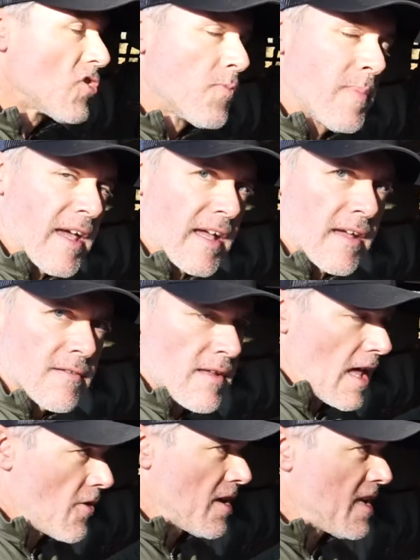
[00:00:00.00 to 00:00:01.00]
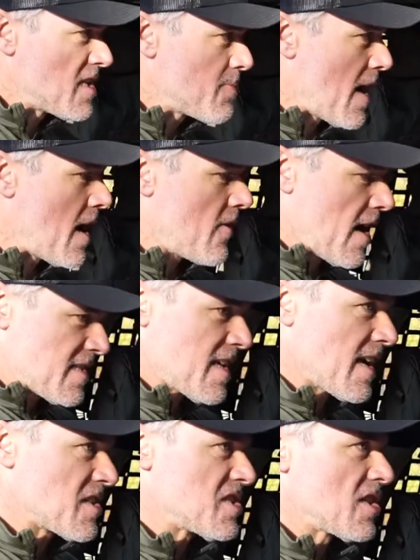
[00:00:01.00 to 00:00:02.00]
two big LED spotlights
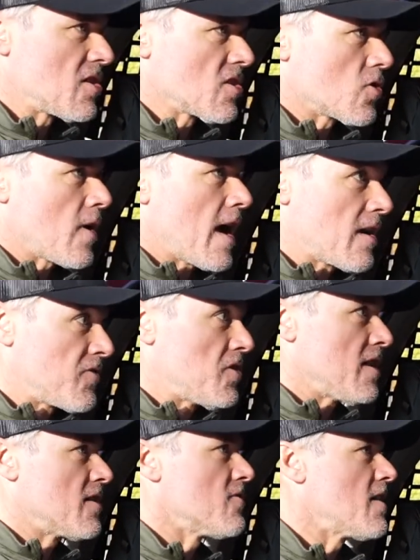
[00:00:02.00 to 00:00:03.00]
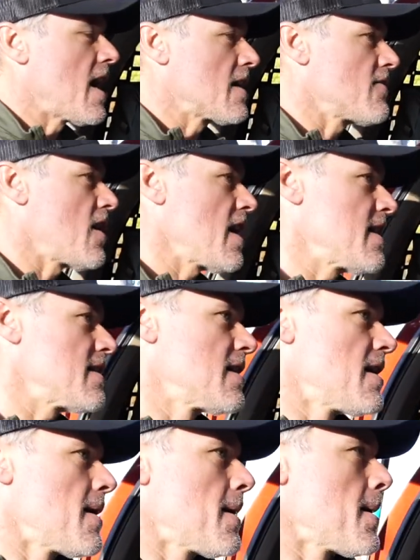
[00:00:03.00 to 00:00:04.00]
that actually sit on the ground if you need a lot of light.
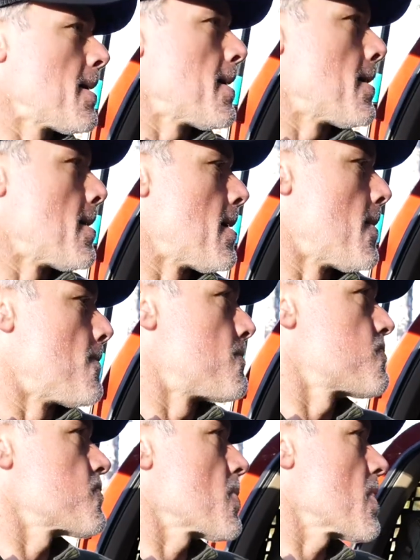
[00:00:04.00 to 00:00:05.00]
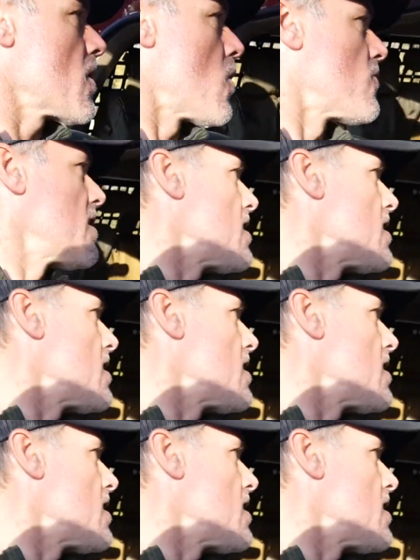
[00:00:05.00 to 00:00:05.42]
Um, over